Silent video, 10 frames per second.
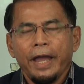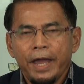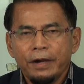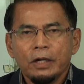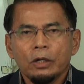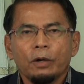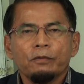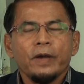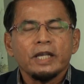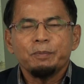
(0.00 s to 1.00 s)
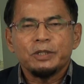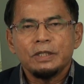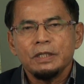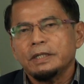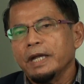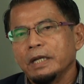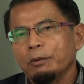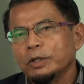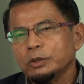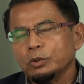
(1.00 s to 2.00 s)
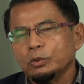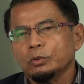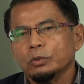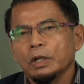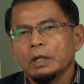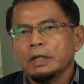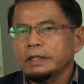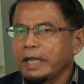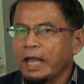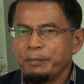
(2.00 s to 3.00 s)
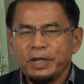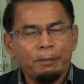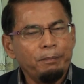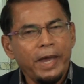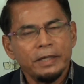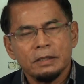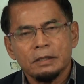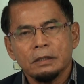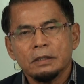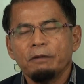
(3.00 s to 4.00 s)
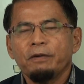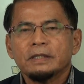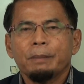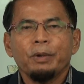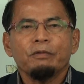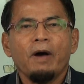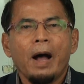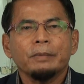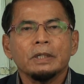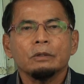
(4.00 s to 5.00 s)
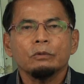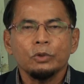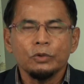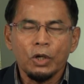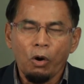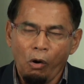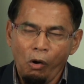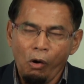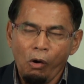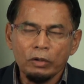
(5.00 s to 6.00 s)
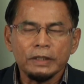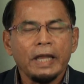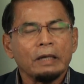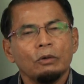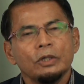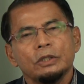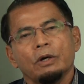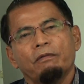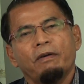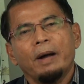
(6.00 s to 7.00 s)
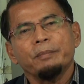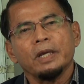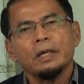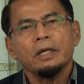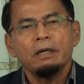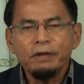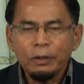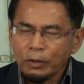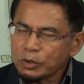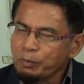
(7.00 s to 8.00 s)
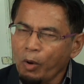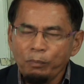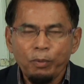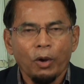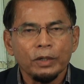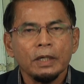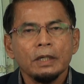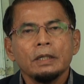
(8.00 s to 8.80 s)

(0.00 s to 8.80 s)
area of expertise that they want to do. They can be the best, say for example, farmer, using all the technology of farming, even on a small plot,